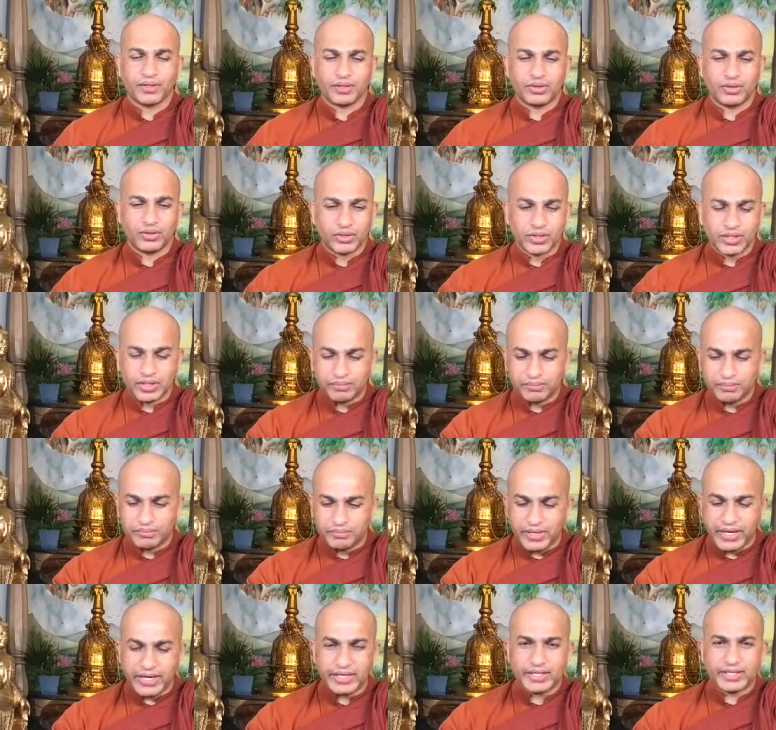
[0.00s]
Or the
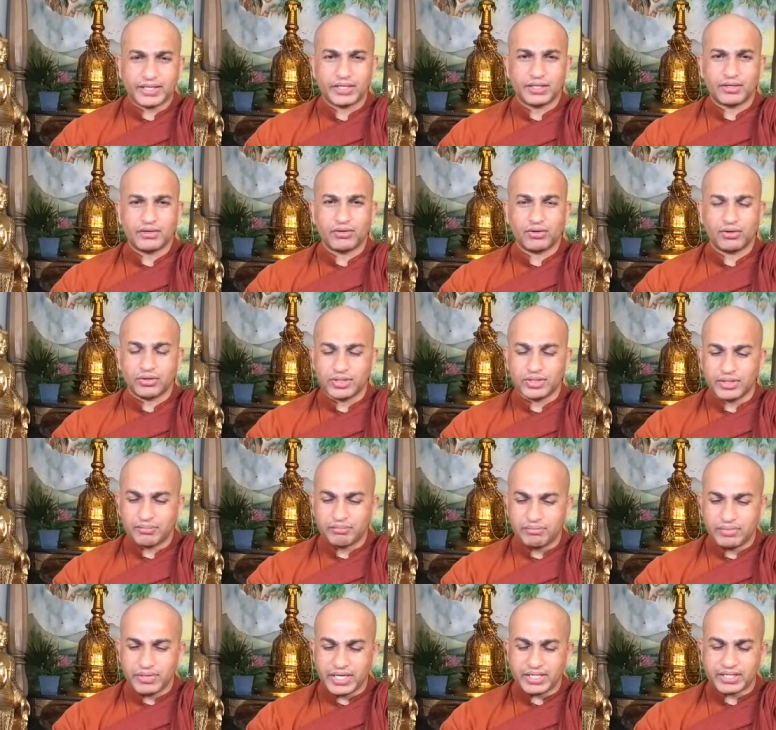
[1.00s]
bed, or the
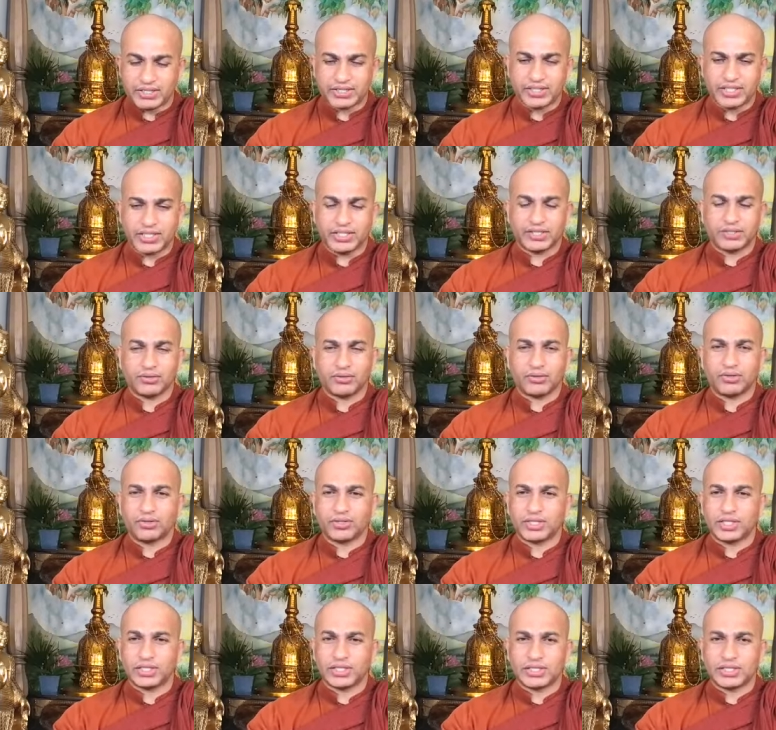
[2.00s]
bed sheet,
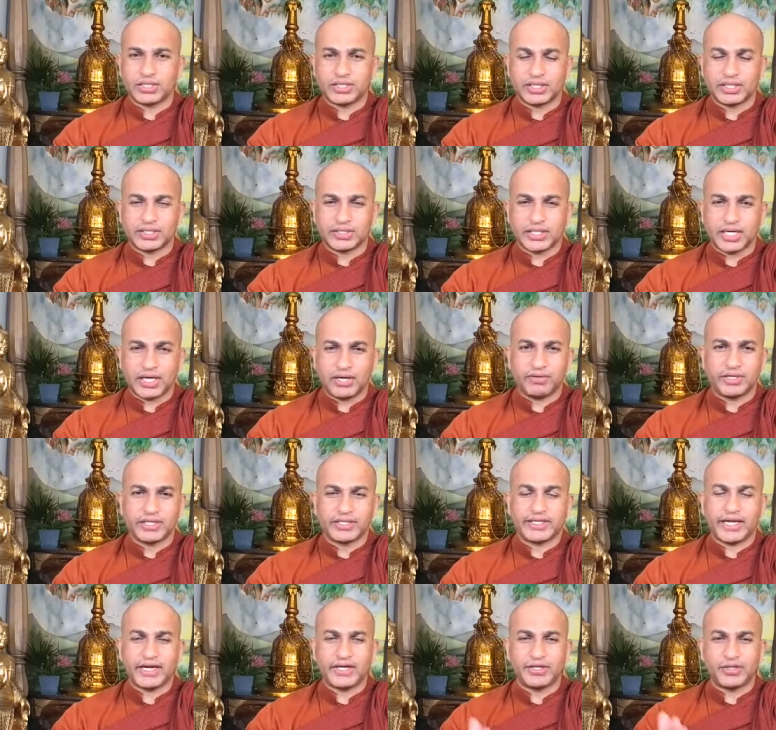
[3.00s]
or the, the
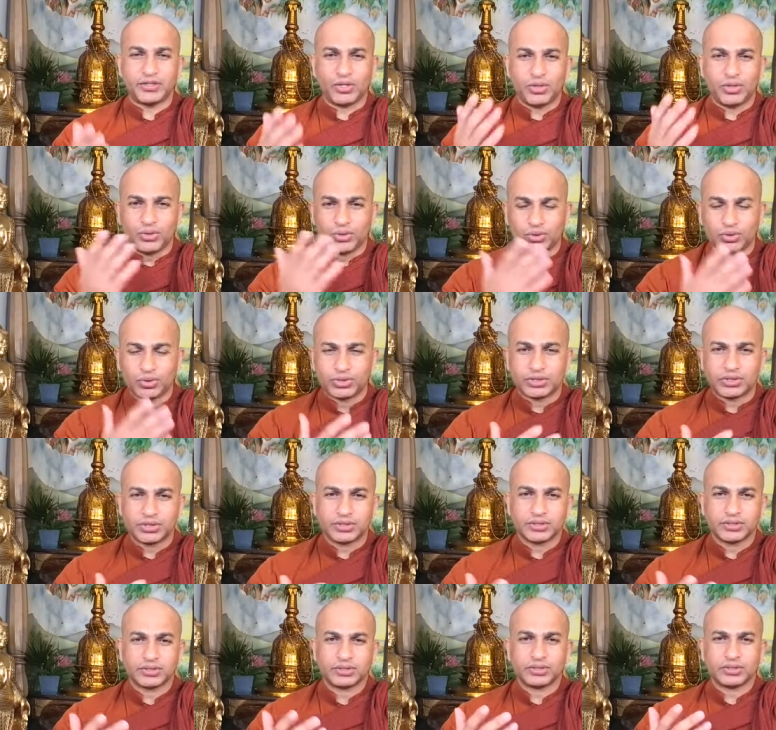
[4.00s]
towel that you
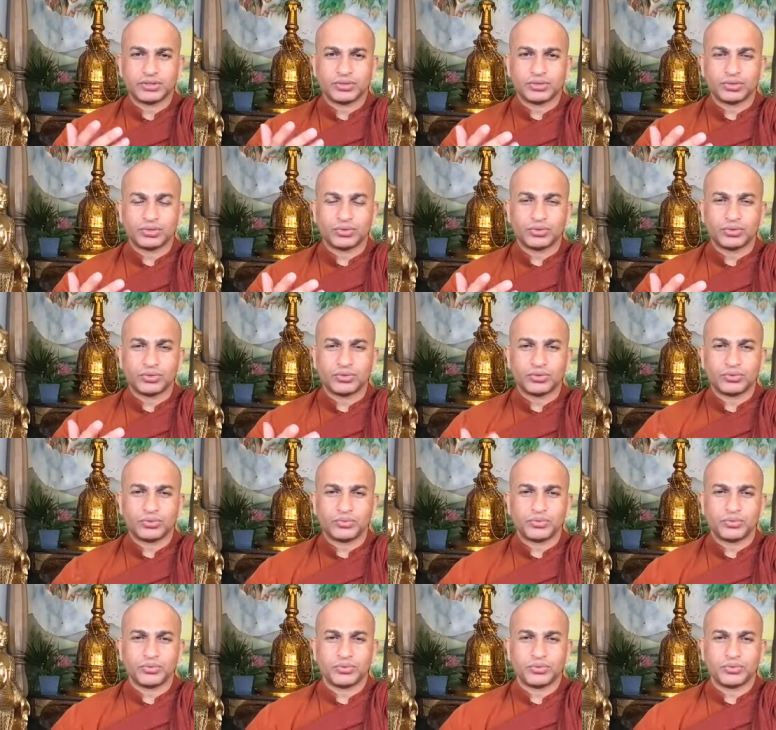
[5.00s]
use to